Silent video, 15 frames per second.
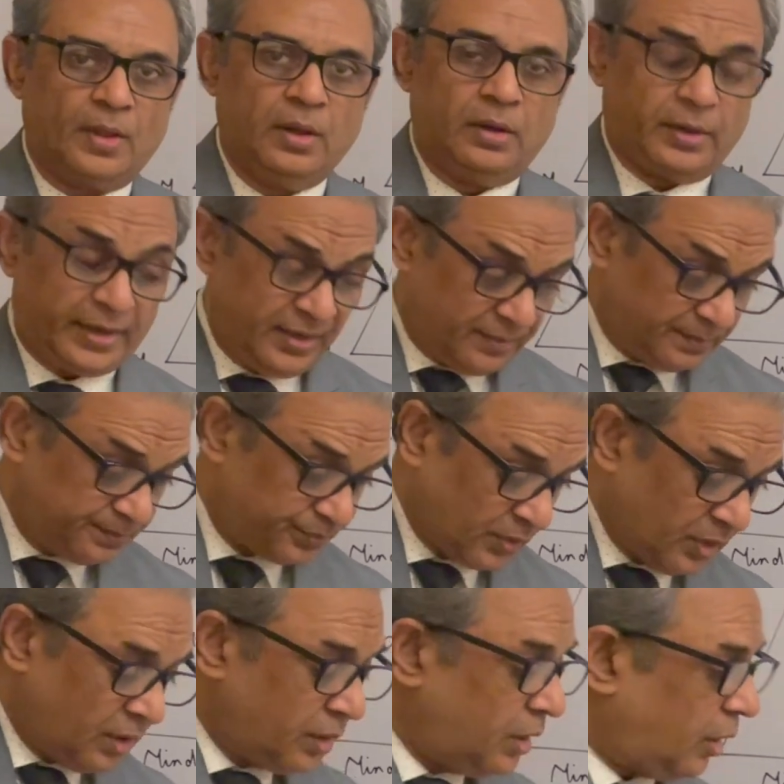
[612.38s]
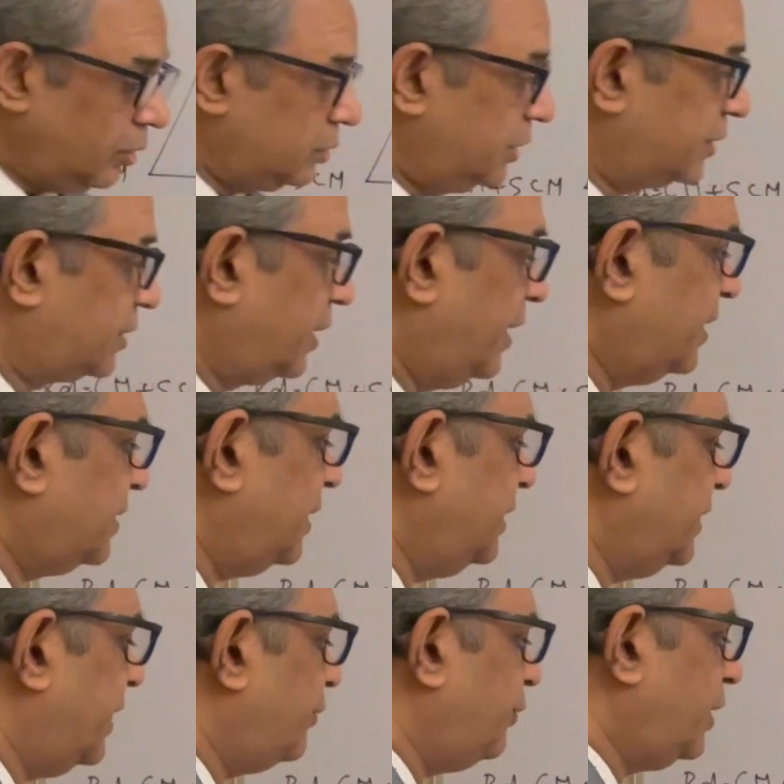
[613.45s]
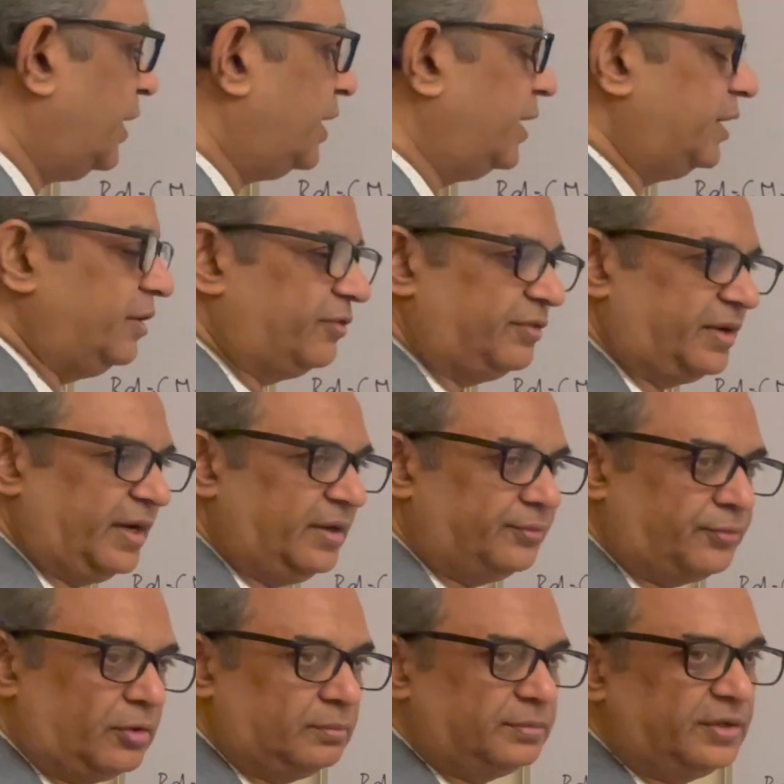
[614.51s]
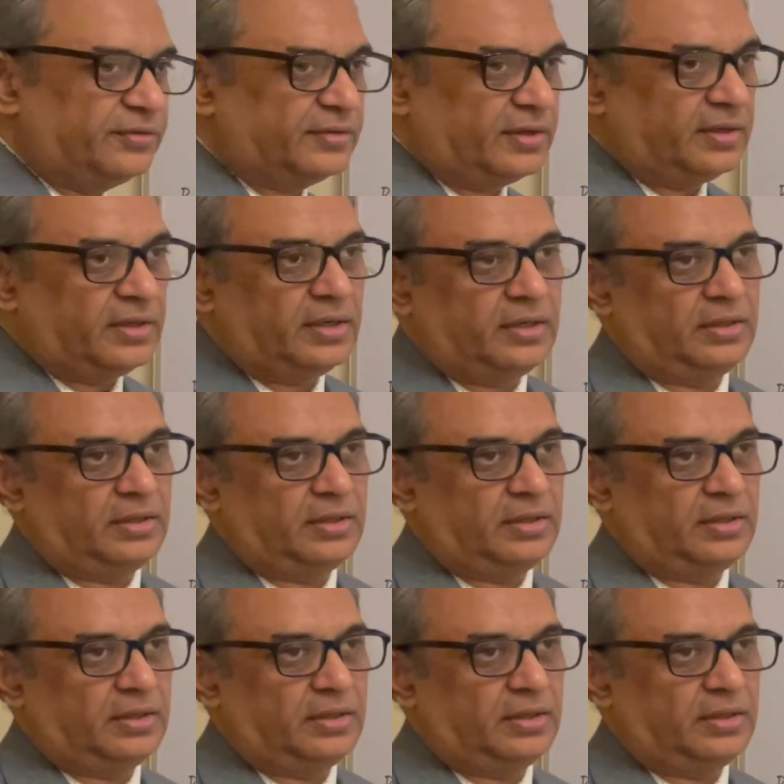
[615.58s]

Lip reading: Right? Now, the third thing that we can understand from this